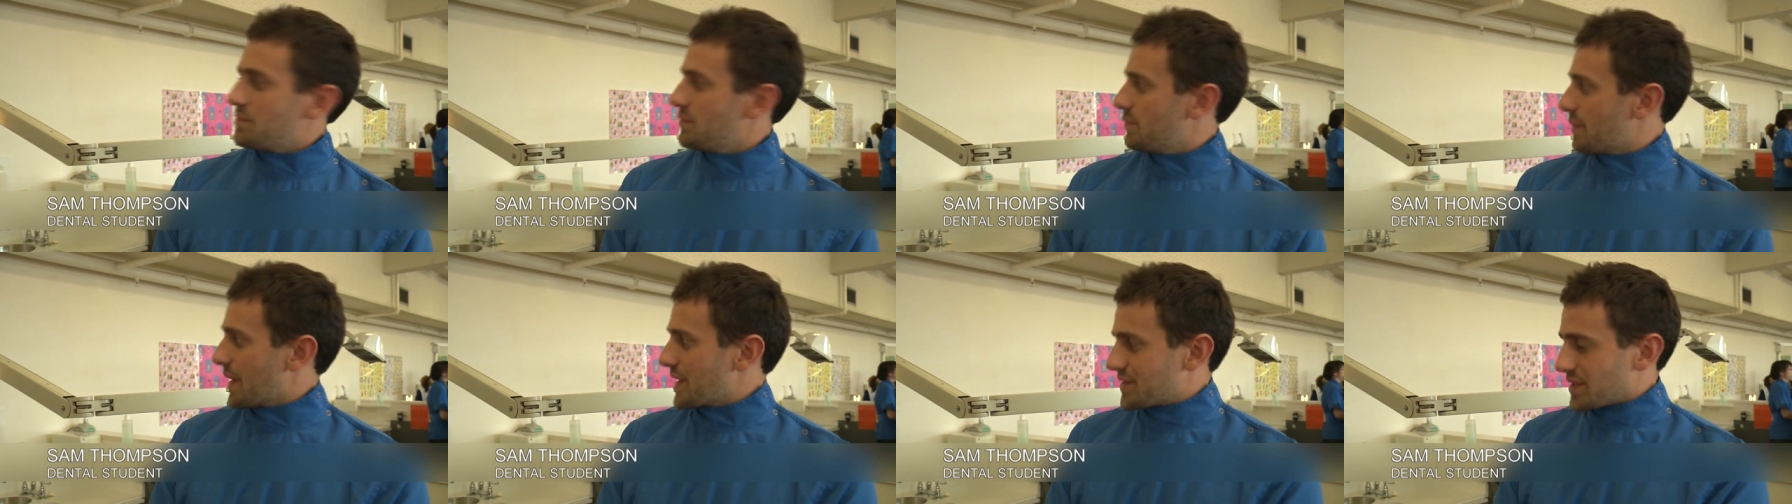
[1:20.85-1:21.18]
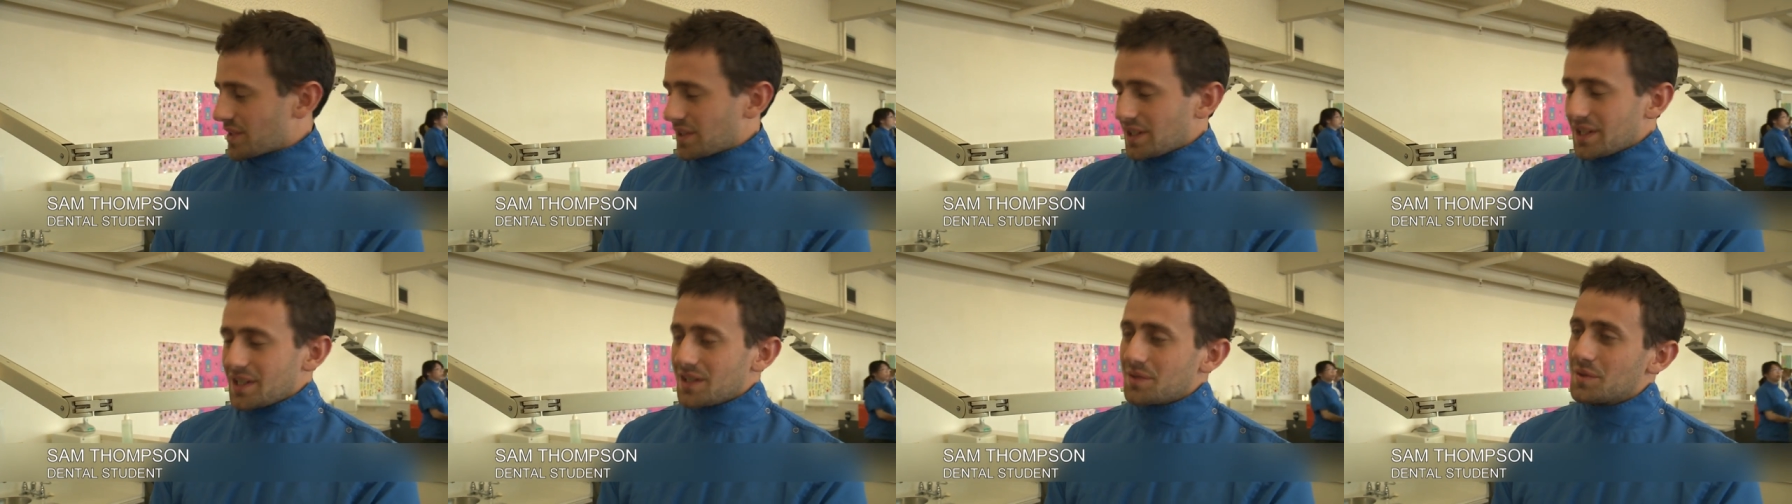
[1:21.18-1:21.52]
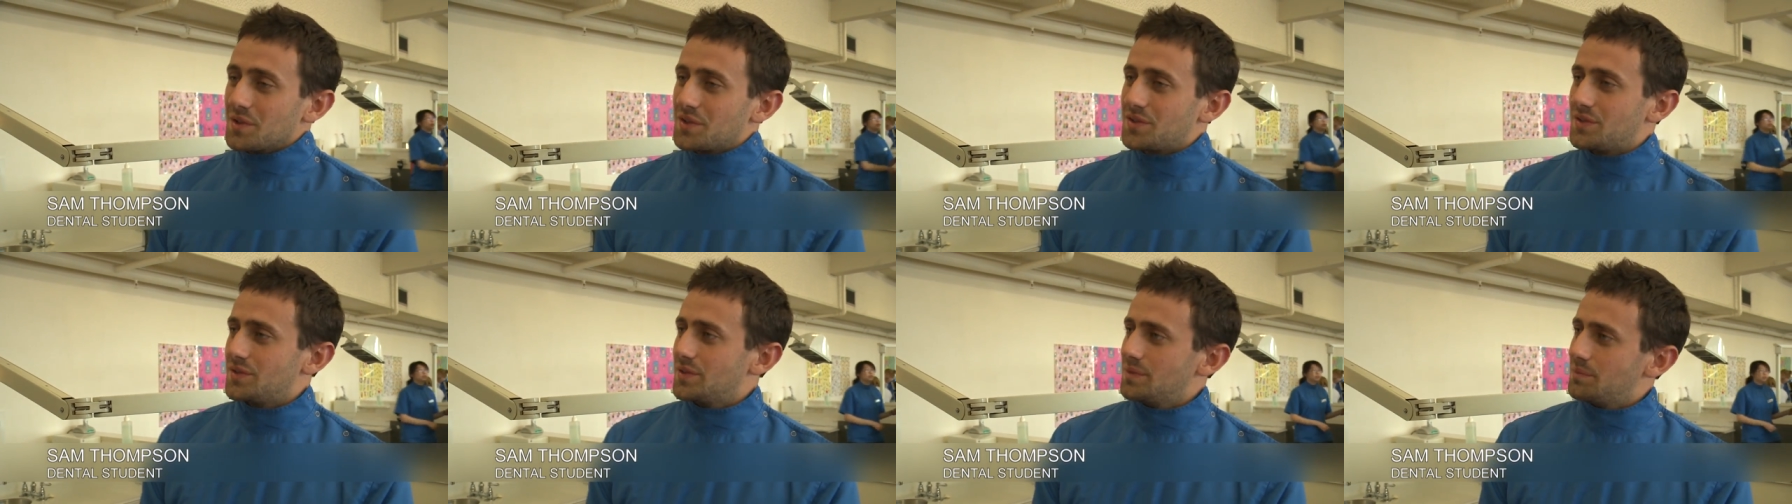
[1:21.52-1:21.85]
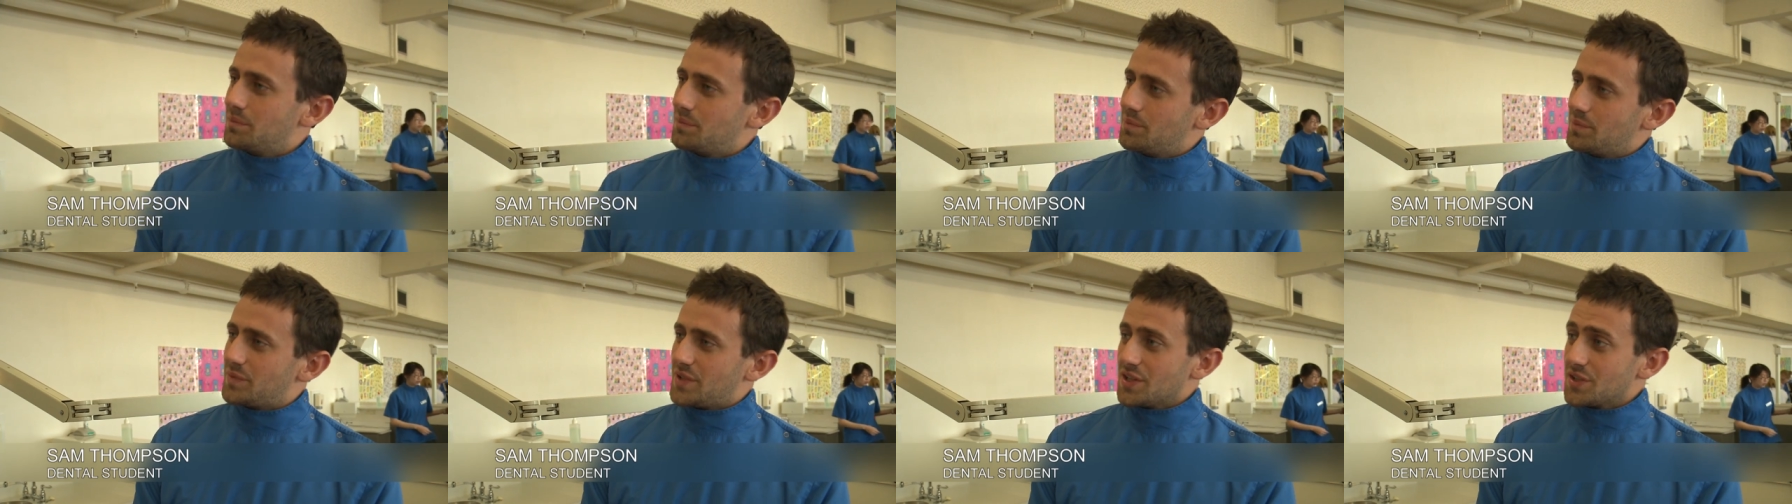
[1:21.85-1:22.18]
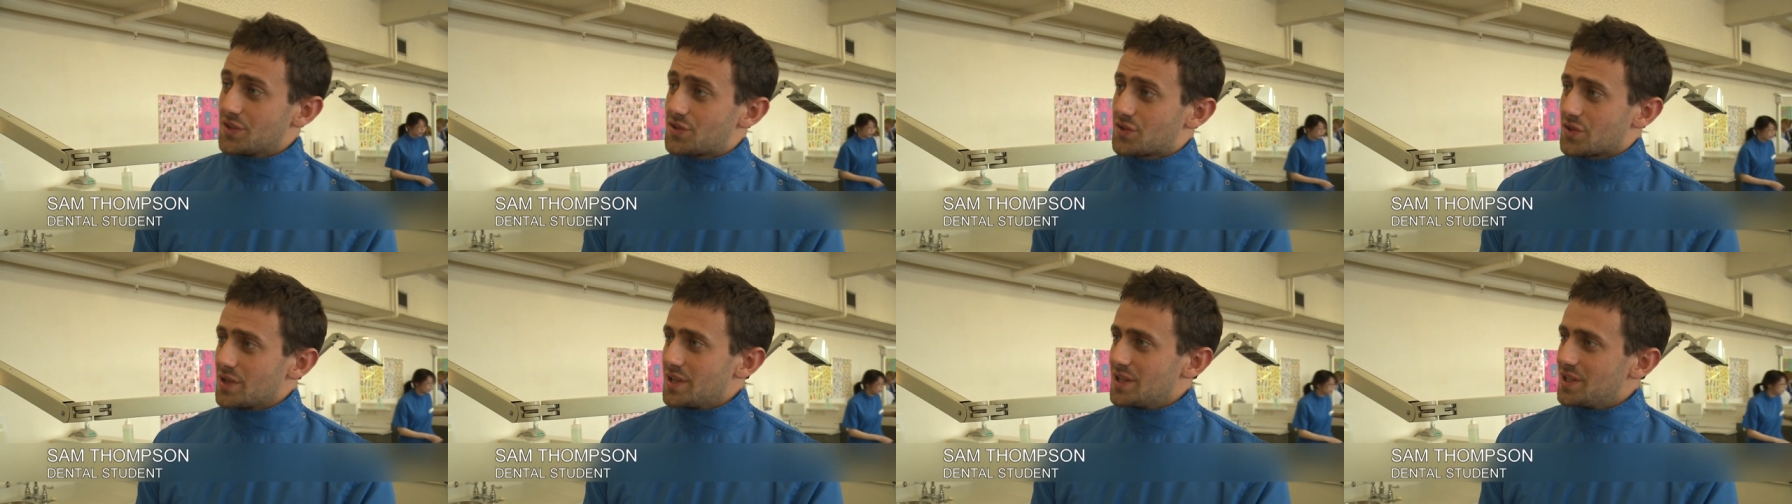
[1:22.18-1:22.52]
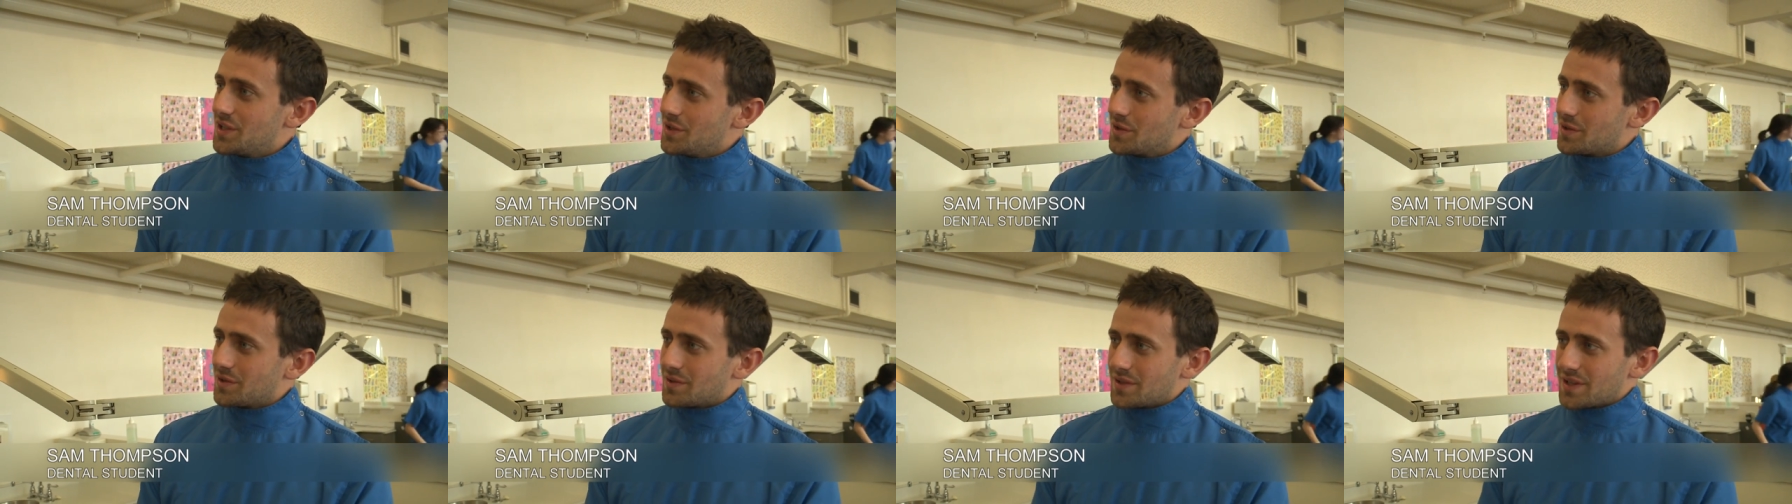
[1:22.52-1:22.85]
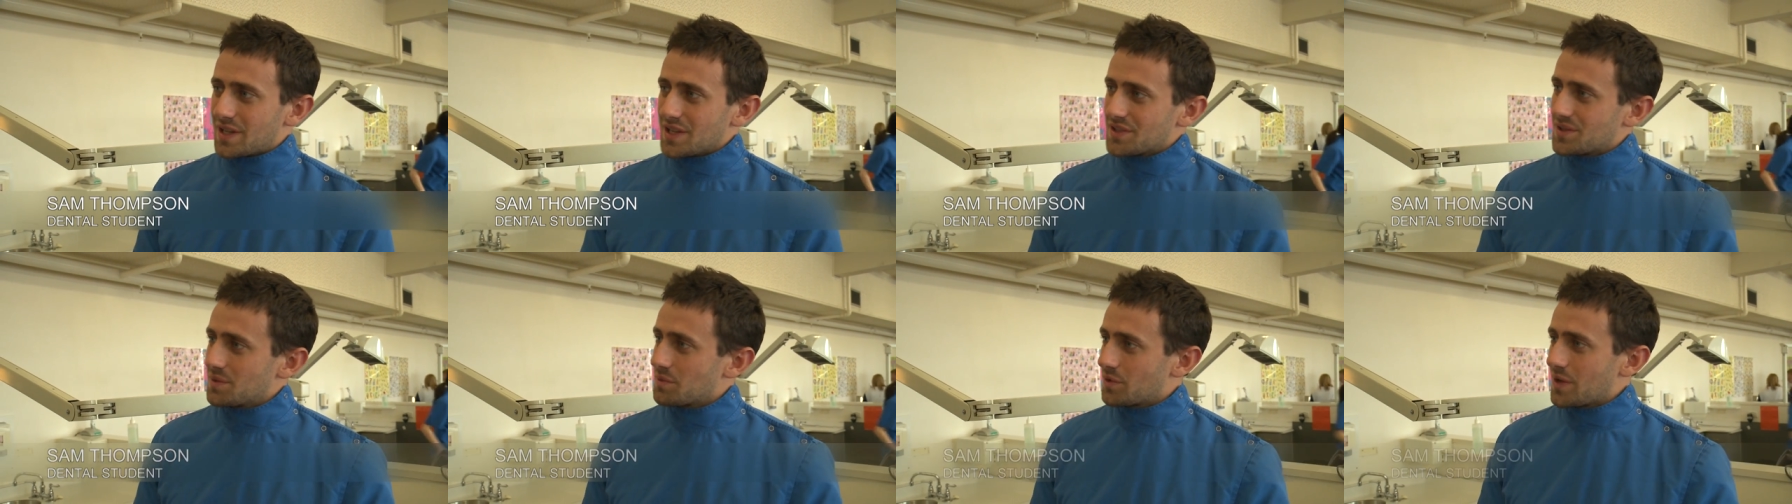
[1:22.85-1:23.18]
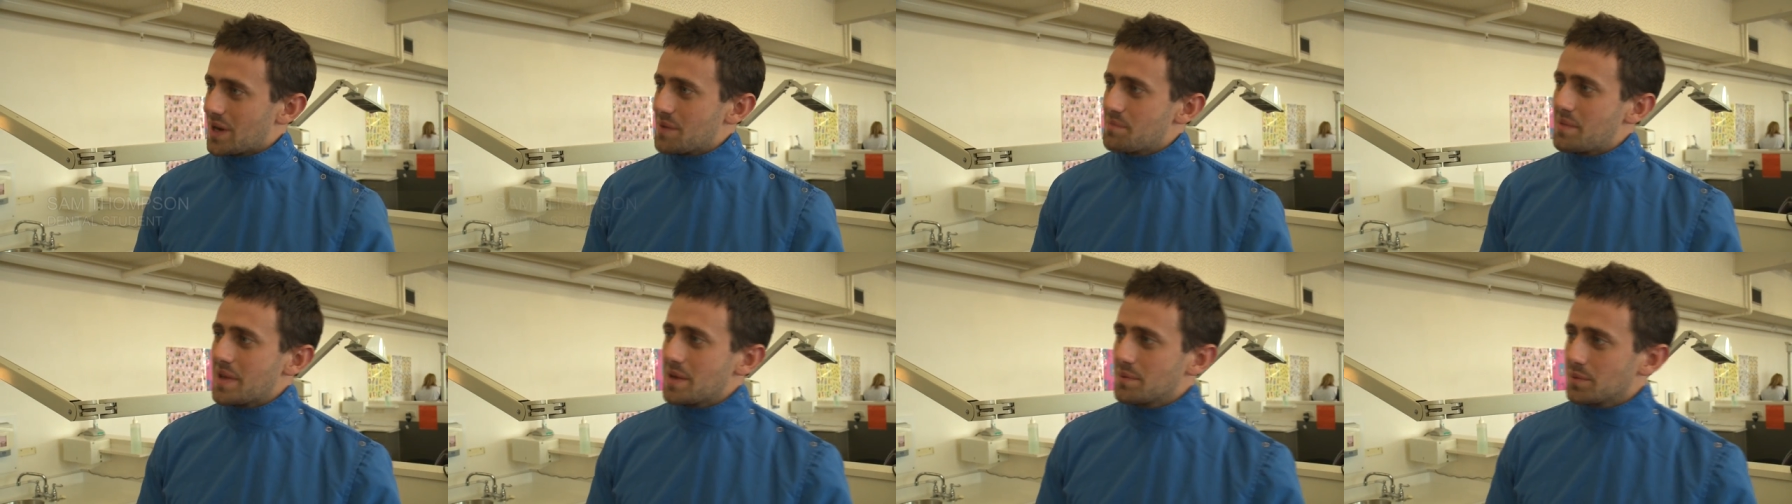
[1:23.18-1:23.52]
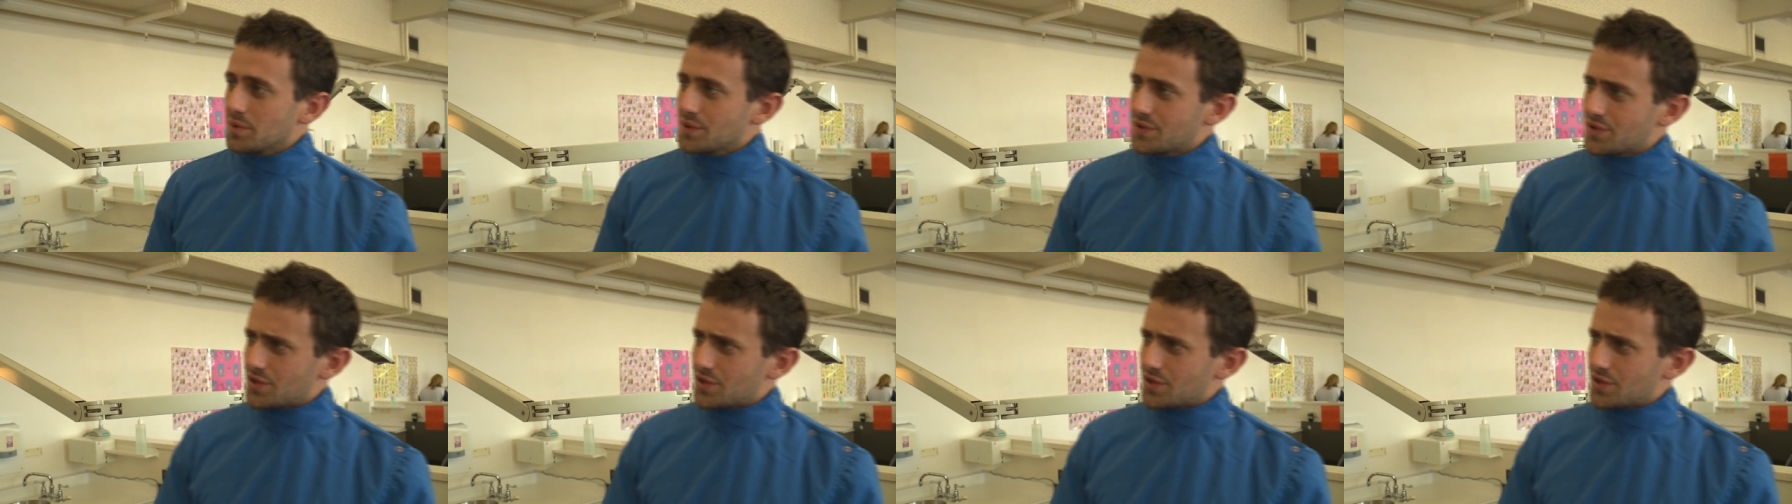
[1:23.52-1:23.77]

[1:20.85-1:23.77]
basically, with Dentistry, you get some great people